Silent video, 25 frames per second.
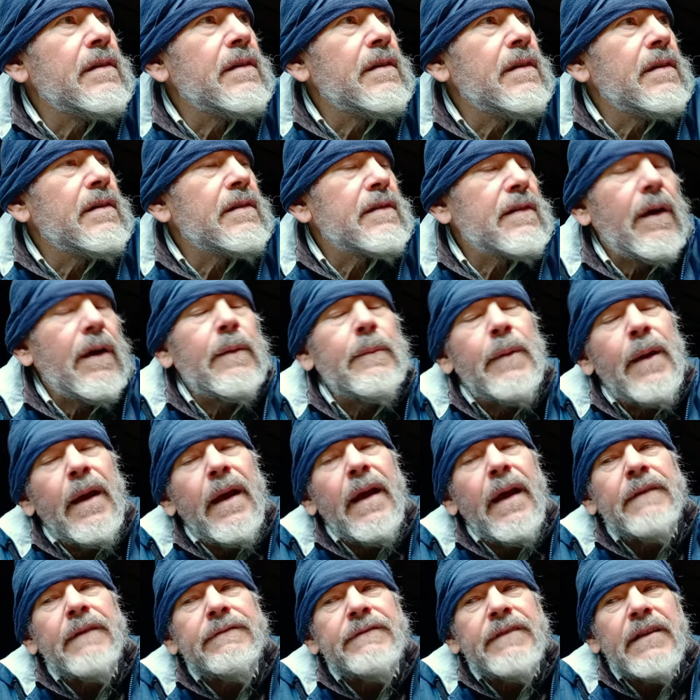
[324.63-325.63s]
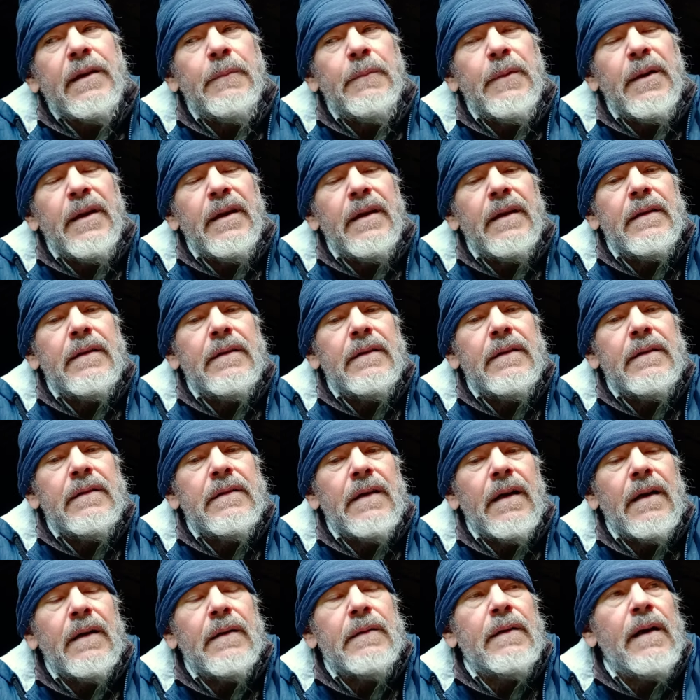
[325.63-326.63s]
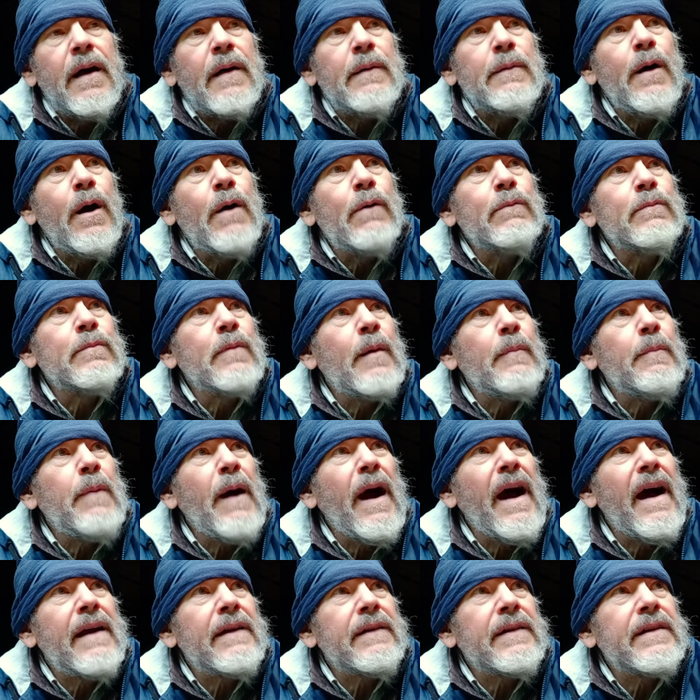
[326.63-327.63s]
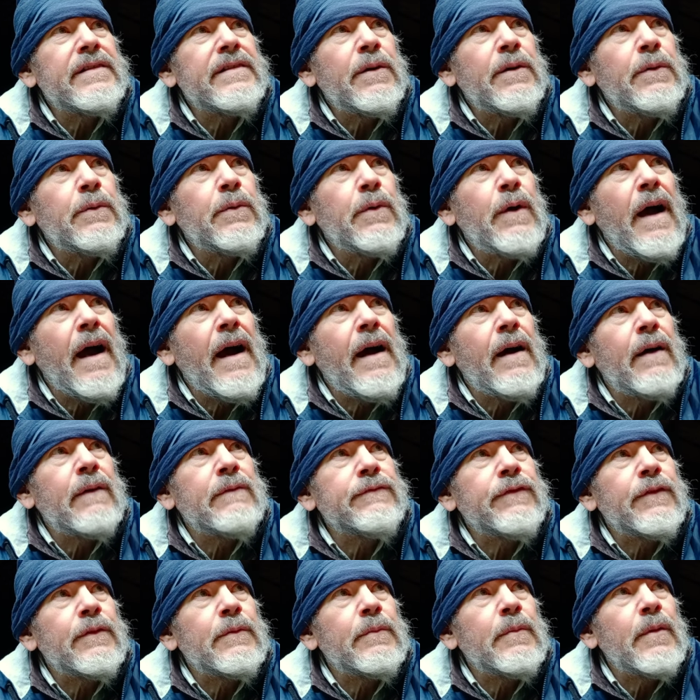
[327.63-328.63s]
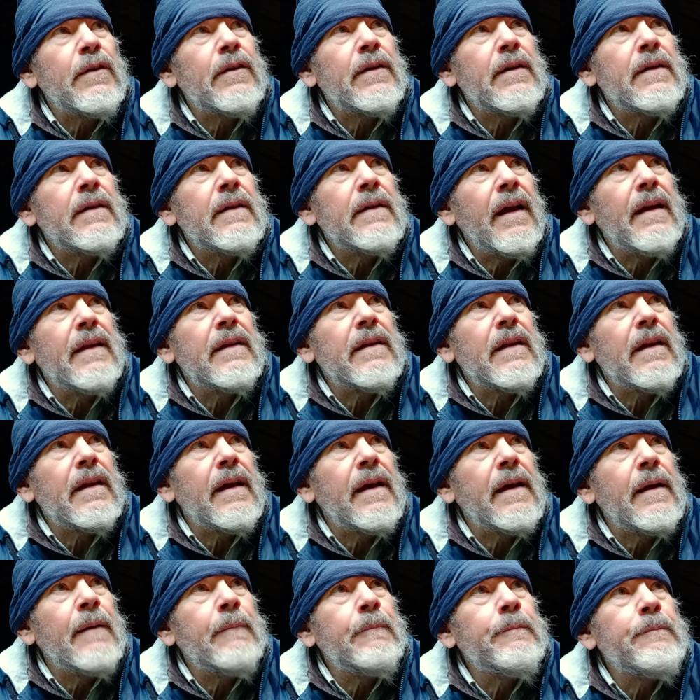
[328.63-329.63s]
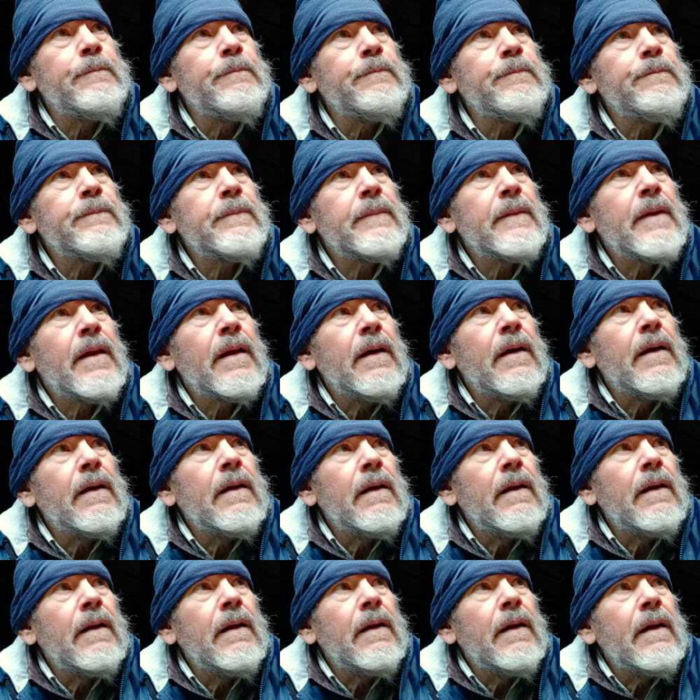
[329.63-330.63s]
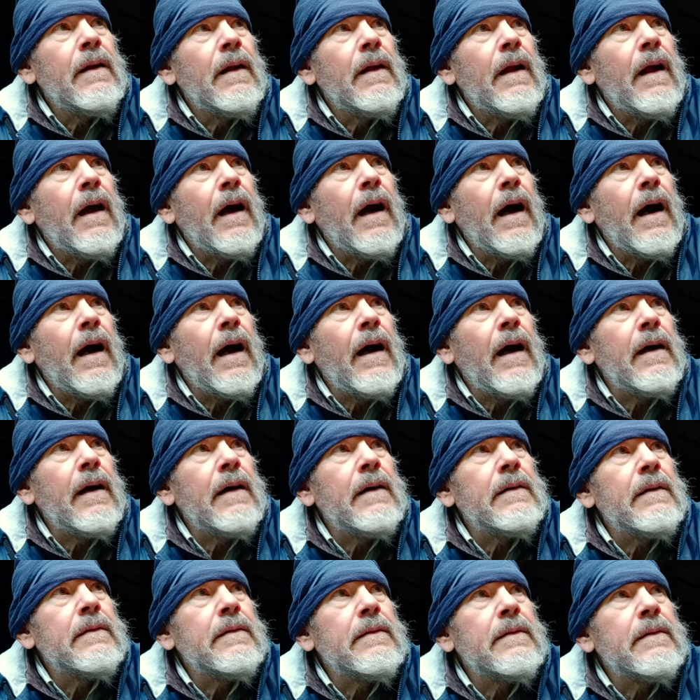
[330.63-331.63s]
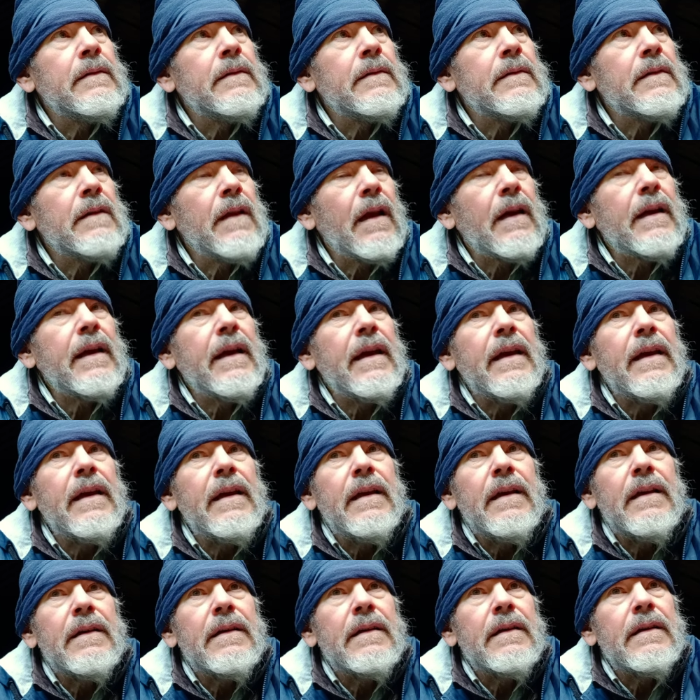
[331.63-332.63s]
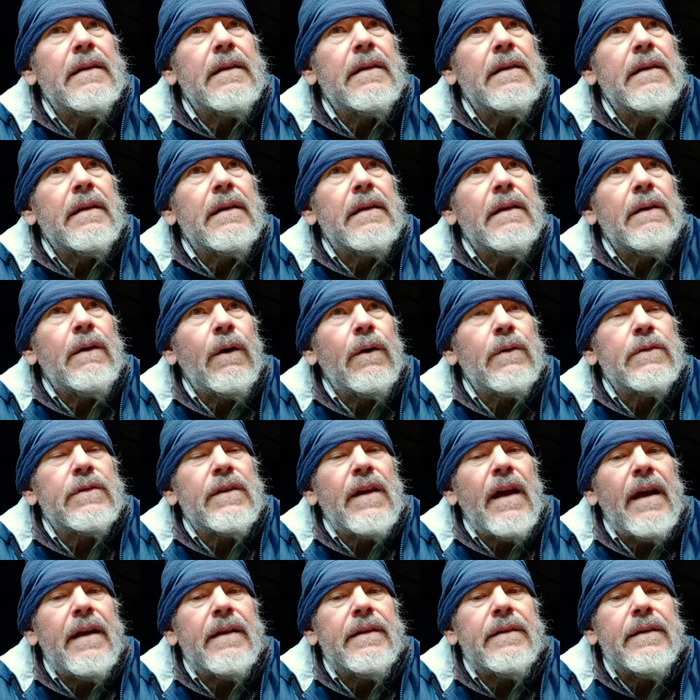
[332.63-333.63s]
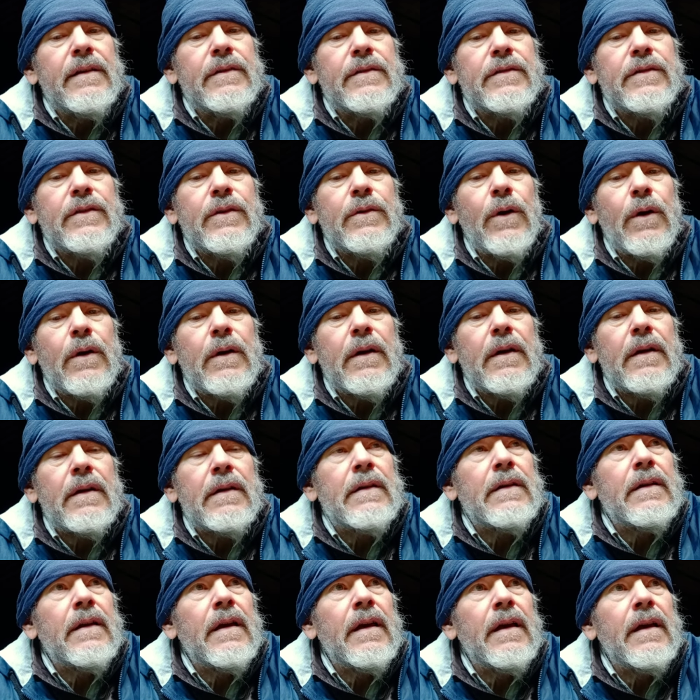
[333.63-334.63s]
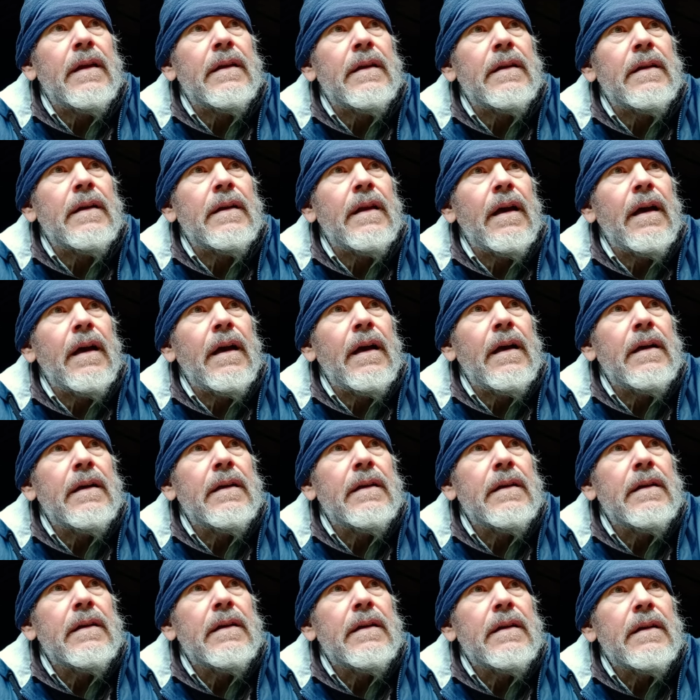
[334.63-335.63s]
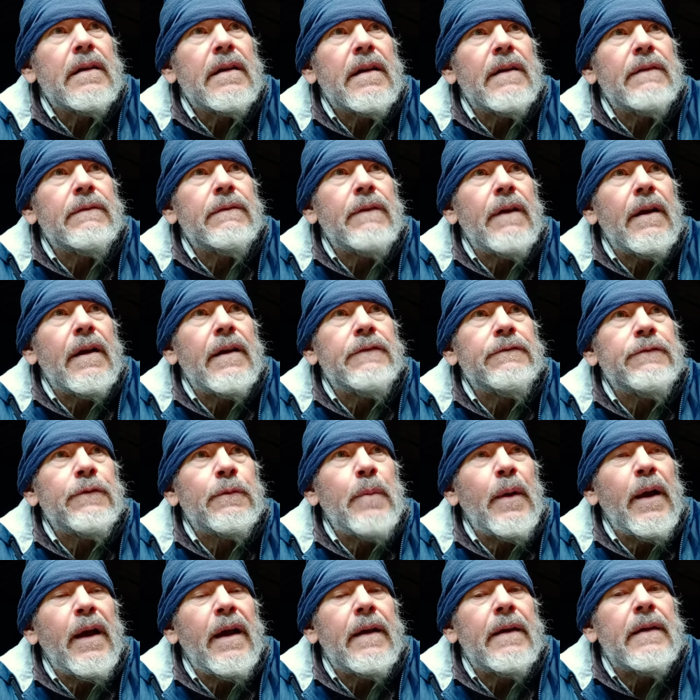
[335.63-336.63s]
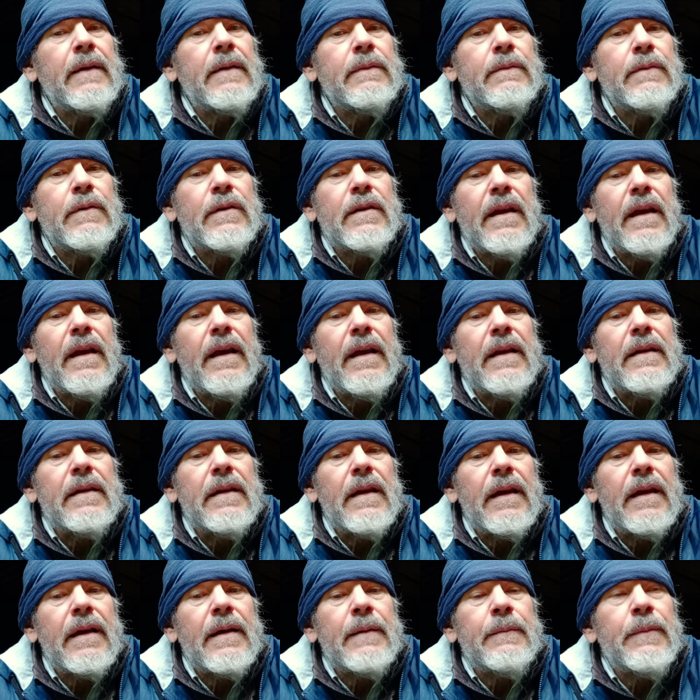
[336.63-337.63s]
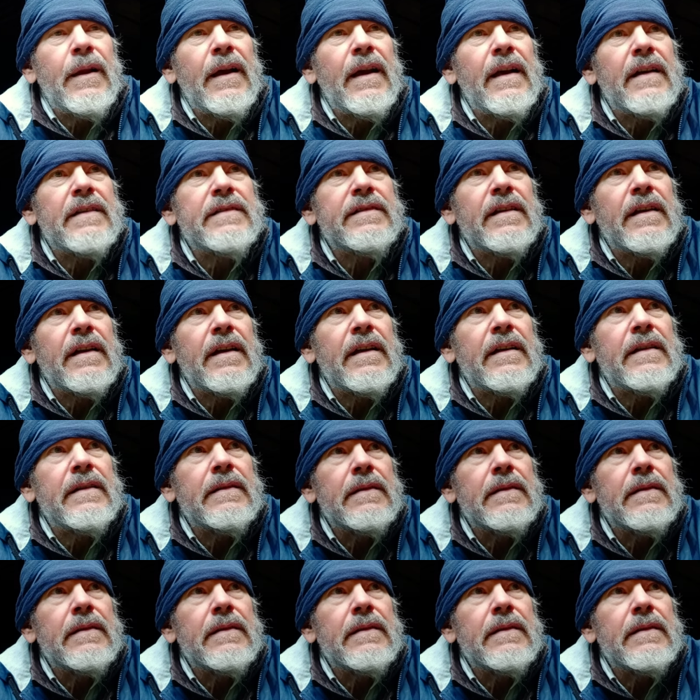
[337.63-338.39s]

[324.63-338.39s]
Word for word: So I may have to come in. I'm hoping my batteries hold out for my headlamp. Uh, lucky, all I had to do is cook and, and uh, get ready for bed with the headlamp last night